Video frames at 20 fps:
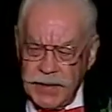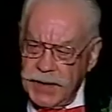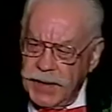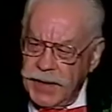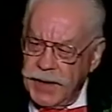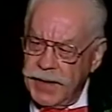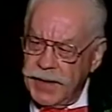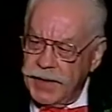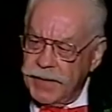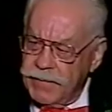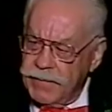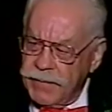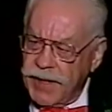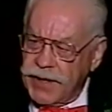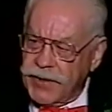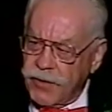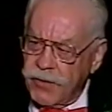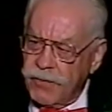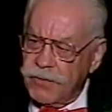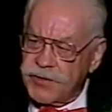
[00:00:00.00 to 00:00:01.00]
And
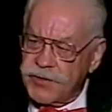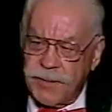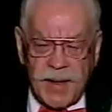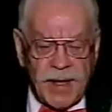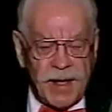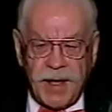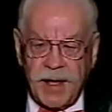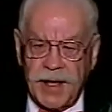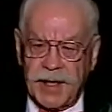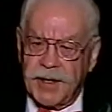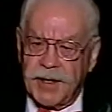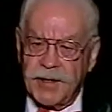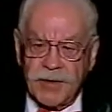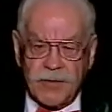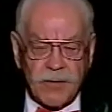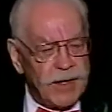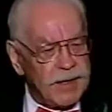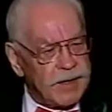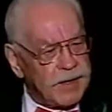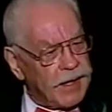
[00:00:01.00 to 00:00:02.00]
my coach, Mal Aiken,
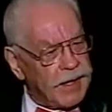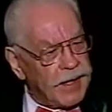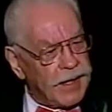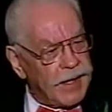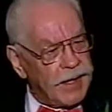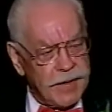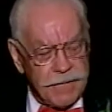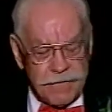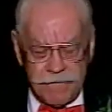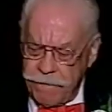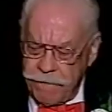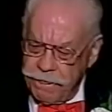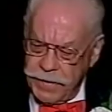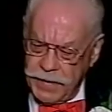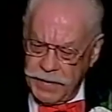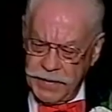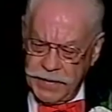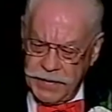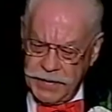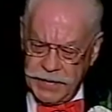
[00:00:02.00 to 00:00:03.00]
great guy,
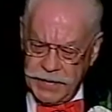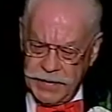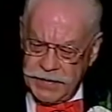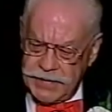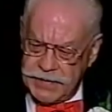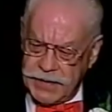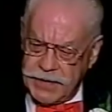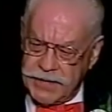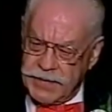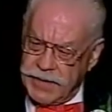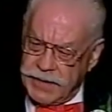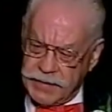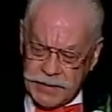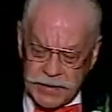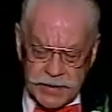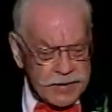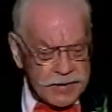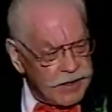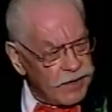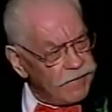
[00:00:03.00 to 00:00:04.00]
said, now,
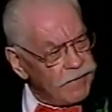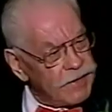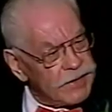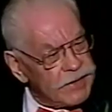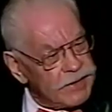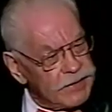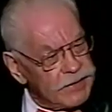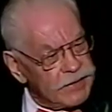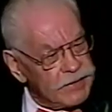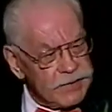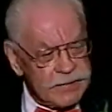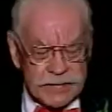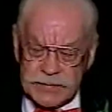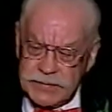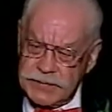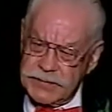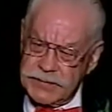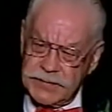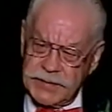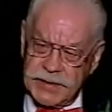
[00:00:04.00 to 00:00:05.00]
Gicewicz,
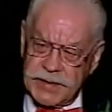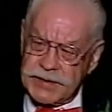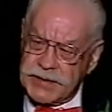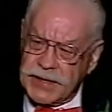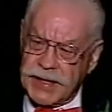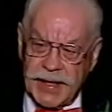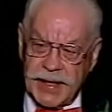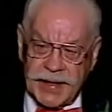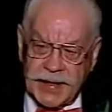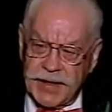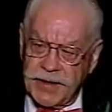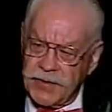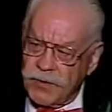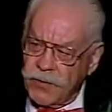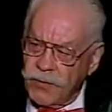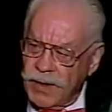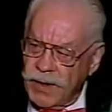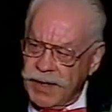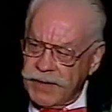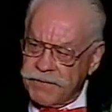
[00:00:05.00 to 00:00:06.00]
this guy can
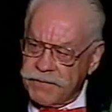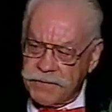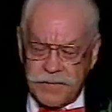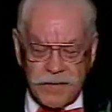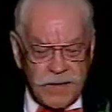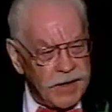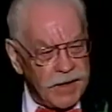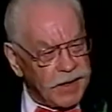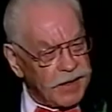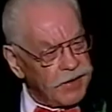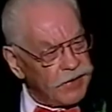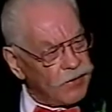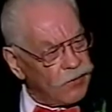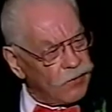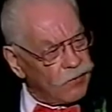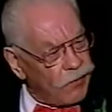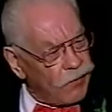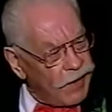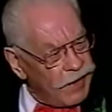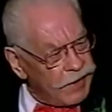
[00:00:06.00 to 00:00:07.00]
go left, he can
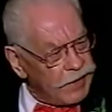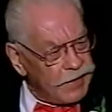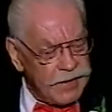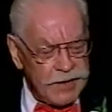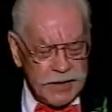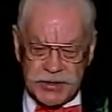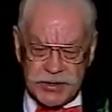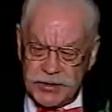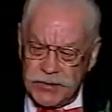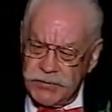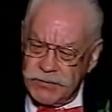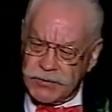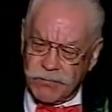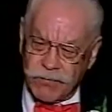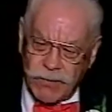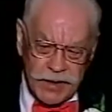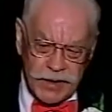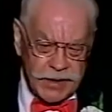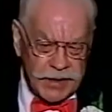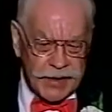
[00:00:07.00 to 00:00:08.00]
go right, he shoots
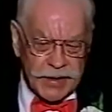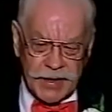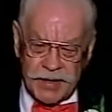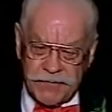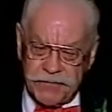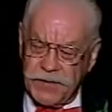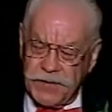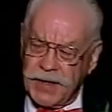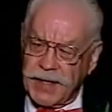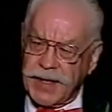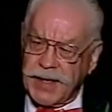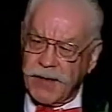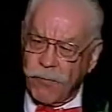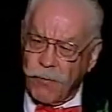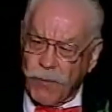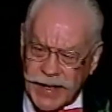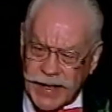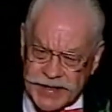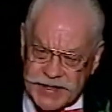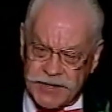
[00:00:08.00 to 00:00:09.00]
righty and lefty, you got to
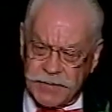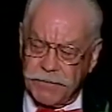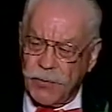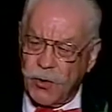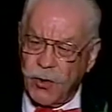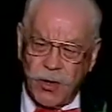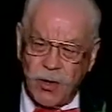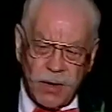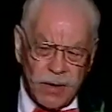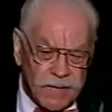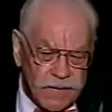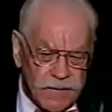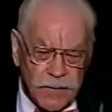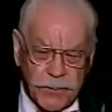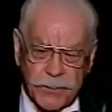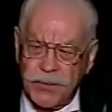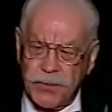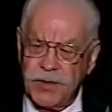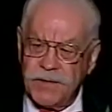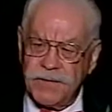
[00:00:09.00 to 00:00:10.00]
watch him. All
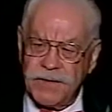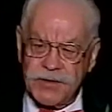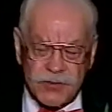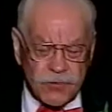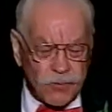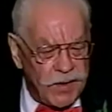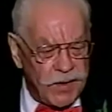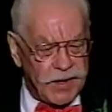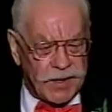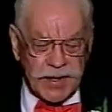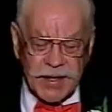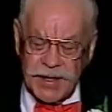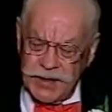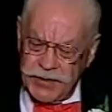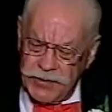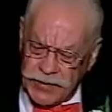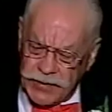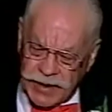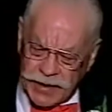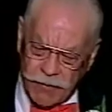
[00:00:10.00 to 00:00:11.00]
the previous week,
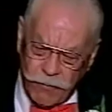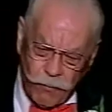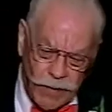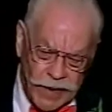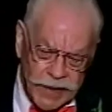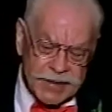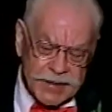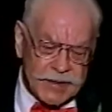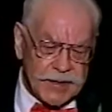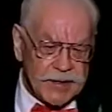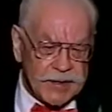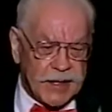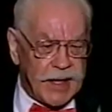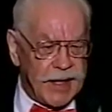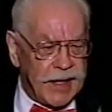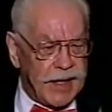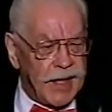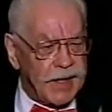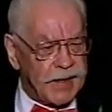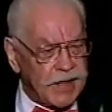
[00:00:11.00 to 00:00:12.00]
you got to watch this
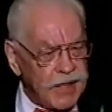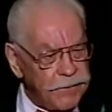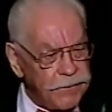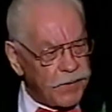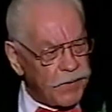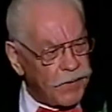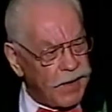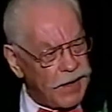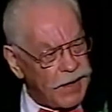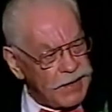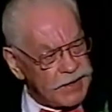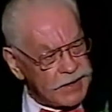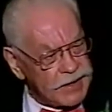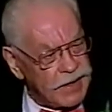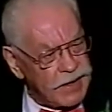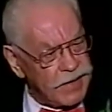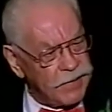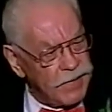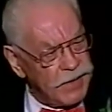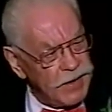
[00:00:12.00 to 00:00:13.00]
guy, you got to keep your eyes on him.